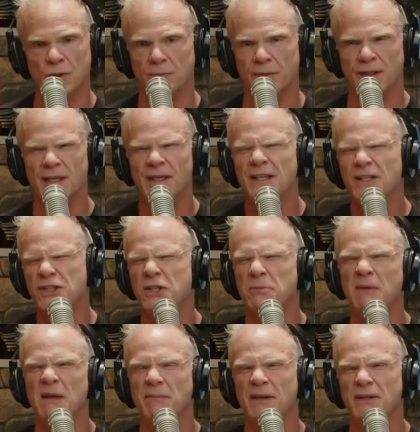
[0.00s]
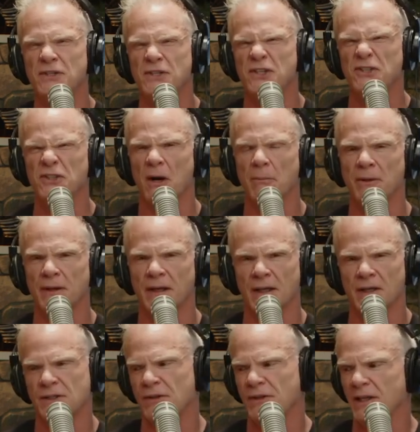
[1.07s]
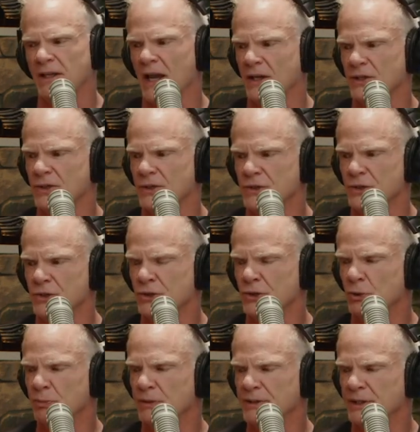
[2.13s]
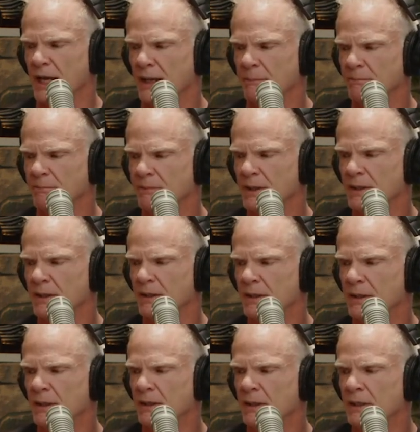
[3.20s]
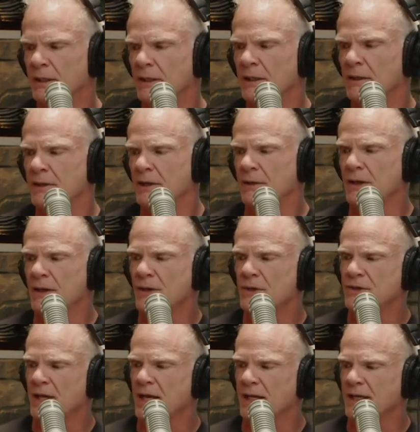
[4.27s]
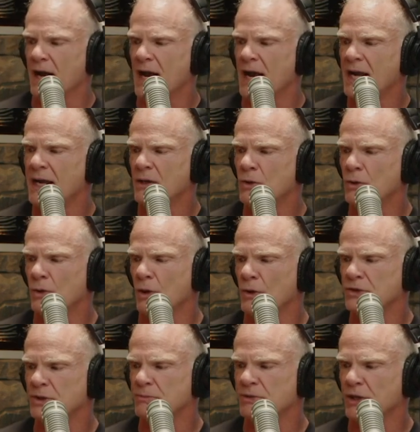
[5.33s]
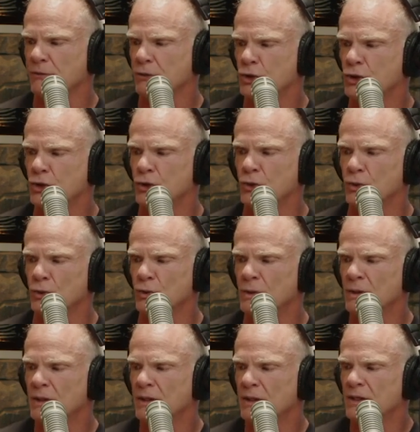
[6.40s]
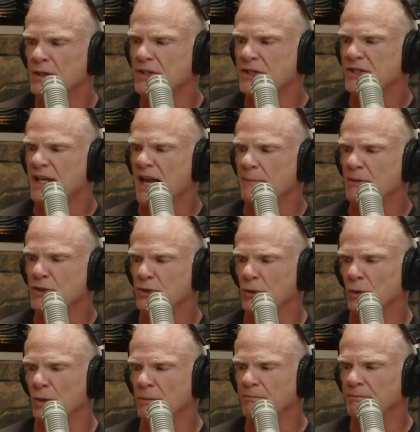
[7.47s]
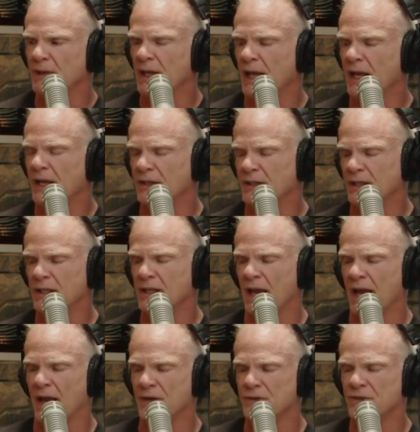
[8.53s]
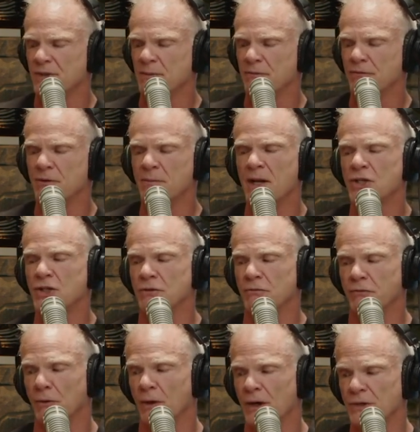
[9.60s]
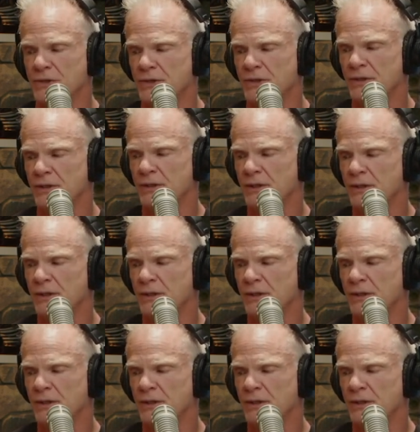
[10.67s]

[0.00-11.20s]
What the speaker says: will be. It's just me being stubborn, I guess. I think X is a stupid name. There is a guy who calls himself Shu Samasor, and he has some information for us.